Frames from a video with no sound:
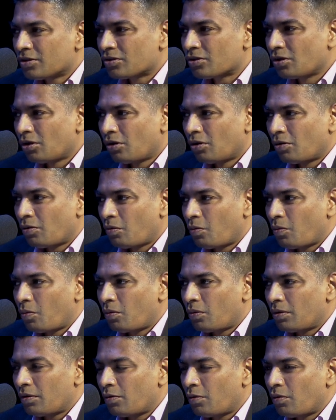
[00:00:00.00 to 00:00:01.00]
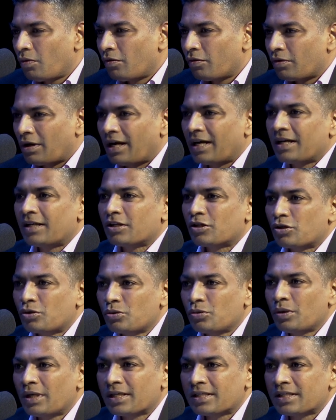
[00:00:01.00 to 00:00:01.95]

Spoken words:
So, to